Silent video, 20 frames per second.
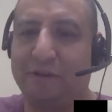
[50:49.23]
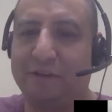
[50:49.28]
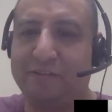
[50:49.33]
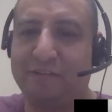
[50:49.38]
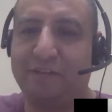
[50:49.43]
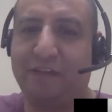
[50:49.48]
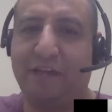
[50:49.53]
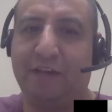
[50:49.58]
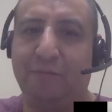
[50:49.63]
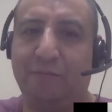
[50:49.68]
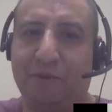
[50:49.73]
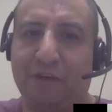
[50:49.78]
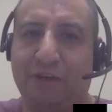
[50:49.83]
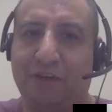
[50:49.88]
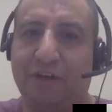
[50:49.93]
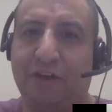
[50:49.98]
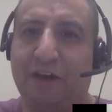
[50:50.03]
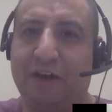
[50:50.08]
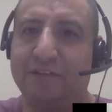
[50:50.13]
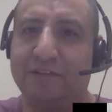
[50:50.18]
be seeing
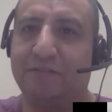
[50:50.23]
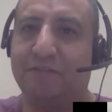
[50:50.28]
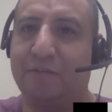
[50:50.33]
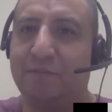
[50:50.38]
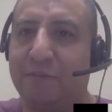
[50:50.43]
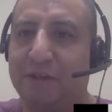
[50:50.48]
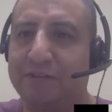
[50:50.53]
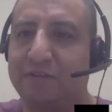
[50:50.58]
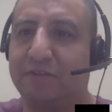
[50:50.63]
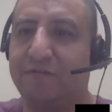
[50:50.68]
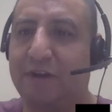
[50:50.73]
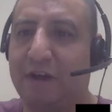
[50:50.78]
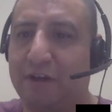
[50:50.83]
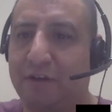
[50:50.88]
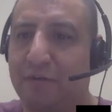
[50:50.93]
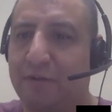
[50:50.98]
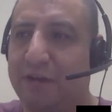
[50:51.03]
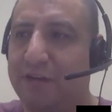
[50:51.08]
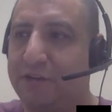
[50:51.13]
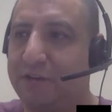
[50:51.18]
because of the
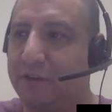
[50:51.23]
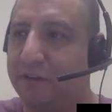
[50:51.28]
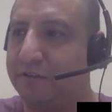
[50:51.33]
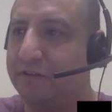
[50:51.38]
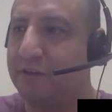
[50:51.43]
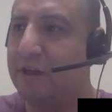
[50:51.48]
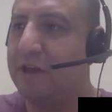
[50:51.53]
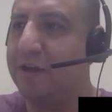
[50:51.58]
misevaluations.